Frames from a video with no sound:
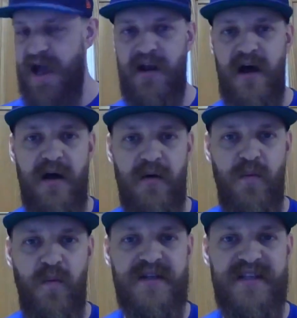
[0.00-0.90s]
And
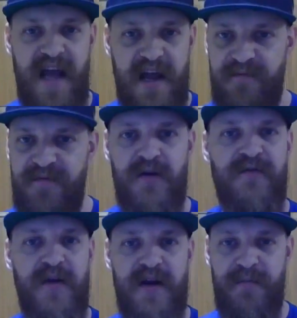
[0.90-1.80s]
once again, feel
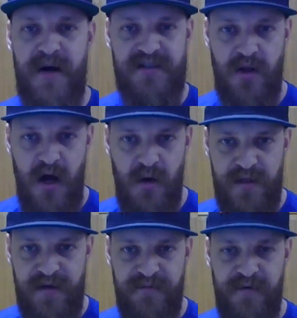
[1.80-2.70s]
free to buzz along
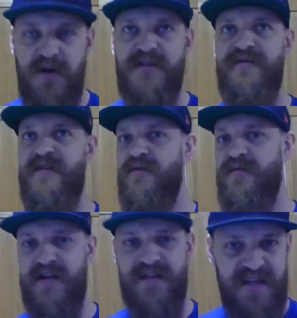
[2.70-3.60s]
with it first. Feel
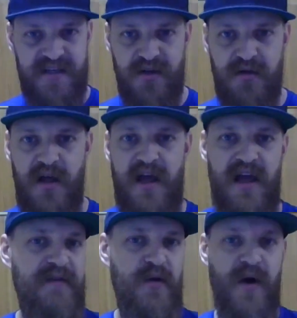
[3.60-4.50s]
free to sizzle.
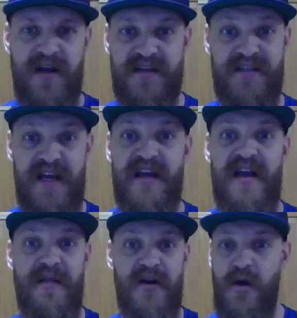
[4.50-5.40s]
If you want to sing
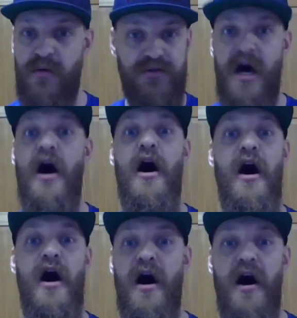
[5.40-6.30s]
on the note
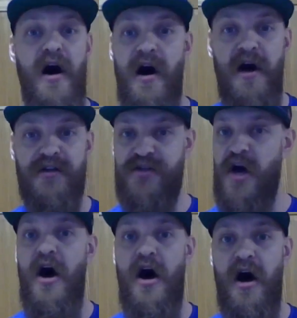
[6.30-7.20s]
ta,
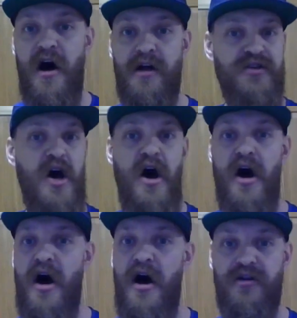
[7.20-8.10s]
ta,
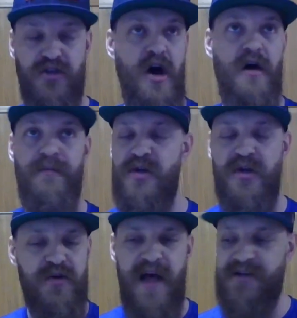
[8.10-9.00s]
ta, ta, you
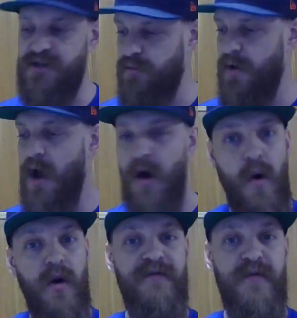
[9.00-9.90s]
can do that too.
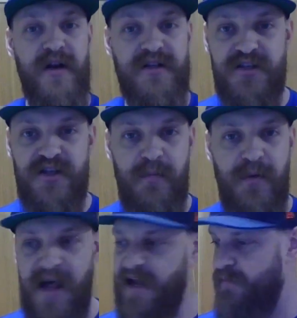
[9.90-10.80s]
Or if you want to just start
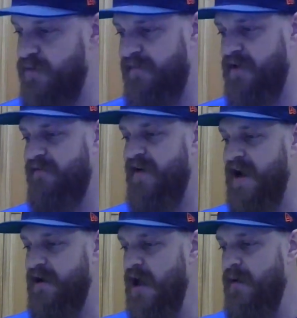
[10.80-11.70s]
playing it, perfectly
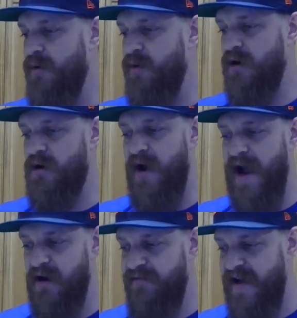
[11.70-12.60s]
fine. But we're going to go a
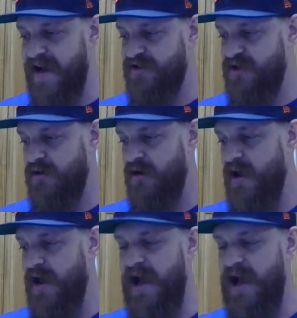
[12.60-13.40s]
hair faster.